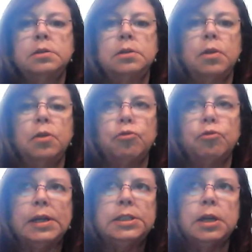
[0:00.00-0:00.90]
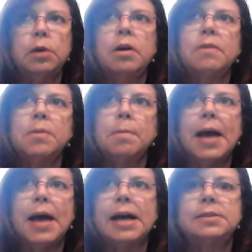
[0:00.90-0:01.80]
So the ratio of the
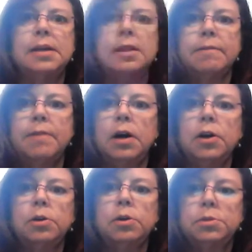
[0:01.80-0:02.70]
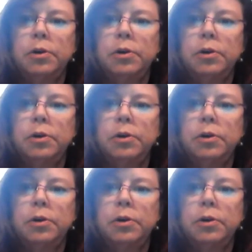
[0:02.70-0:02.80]
mass and the volume.